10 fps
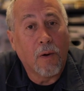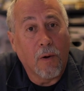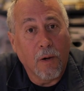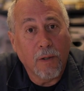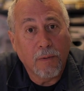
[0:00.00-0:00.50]

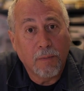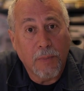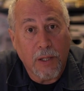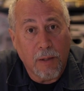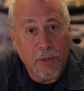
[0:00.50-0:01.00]
or
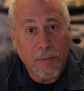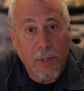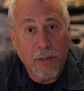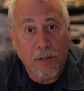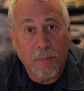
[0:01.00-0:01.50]
become a
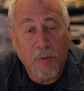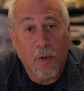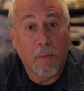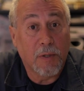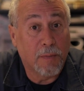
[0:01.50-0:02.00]
sponge and
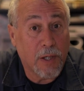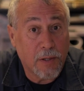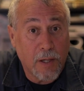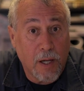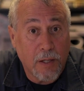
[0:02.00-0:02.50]
absorb as
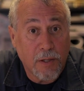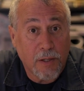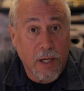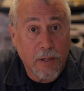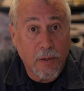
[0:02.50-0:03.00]
much knowledge
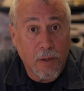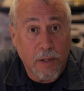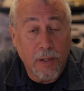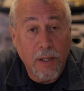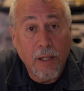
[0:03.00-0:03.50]
as I could.